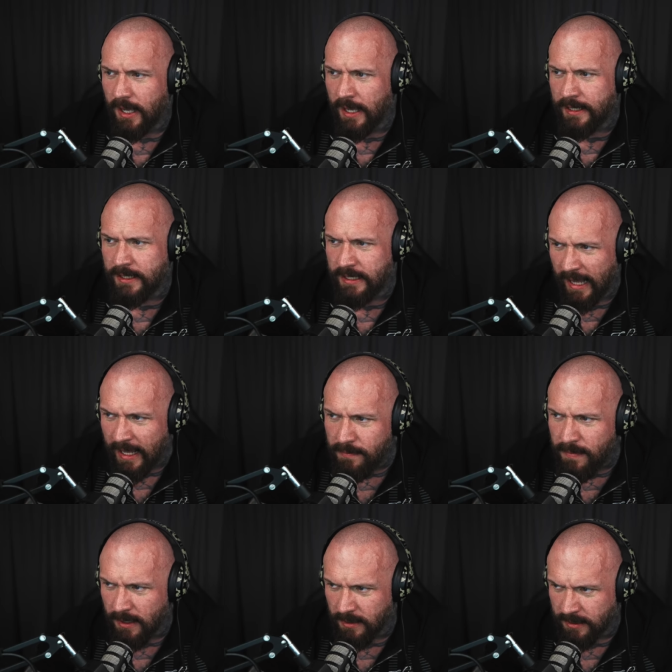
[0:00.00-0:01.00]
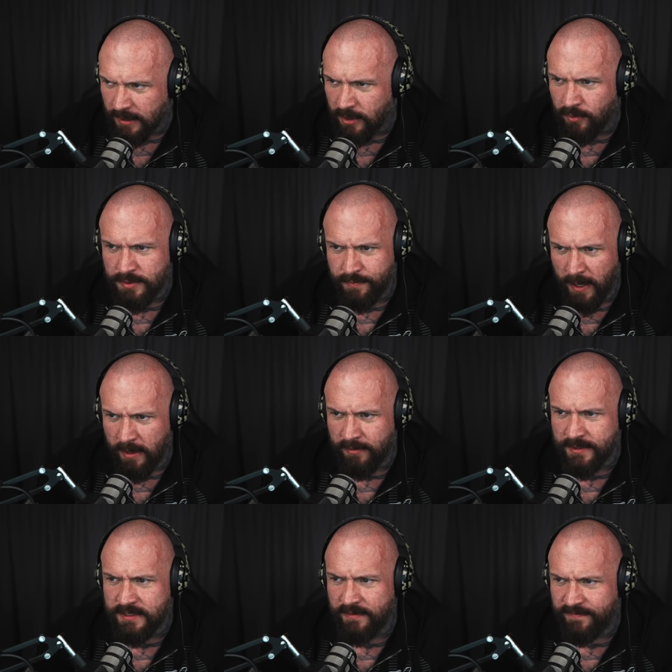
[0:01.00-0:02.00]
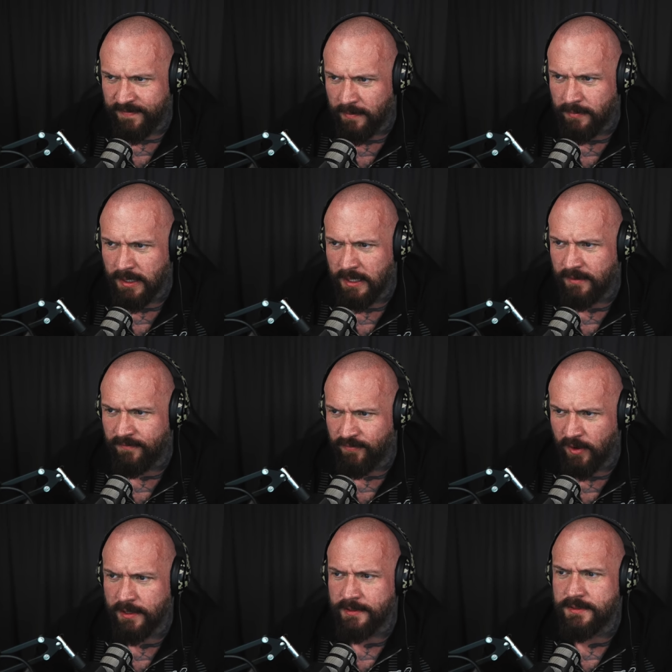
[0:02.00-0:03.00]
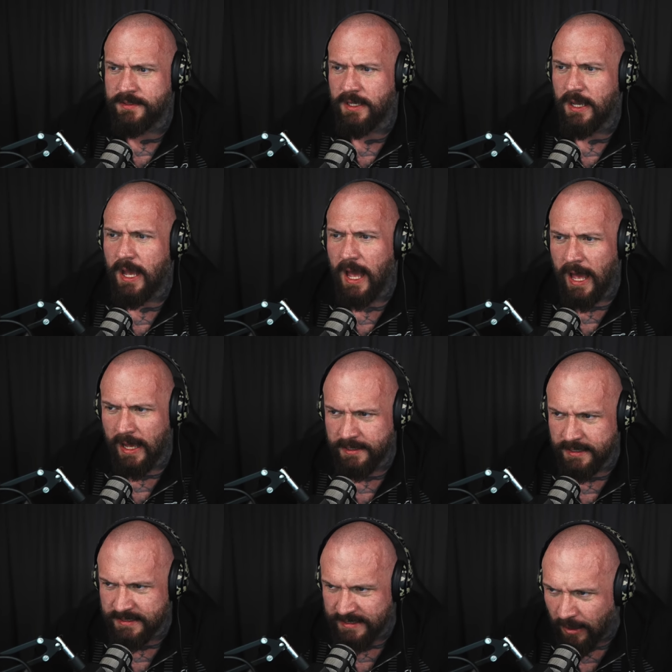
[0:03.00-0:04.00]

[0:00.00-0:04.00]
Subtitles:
And he'd emailed it to his parents and family and friends, and his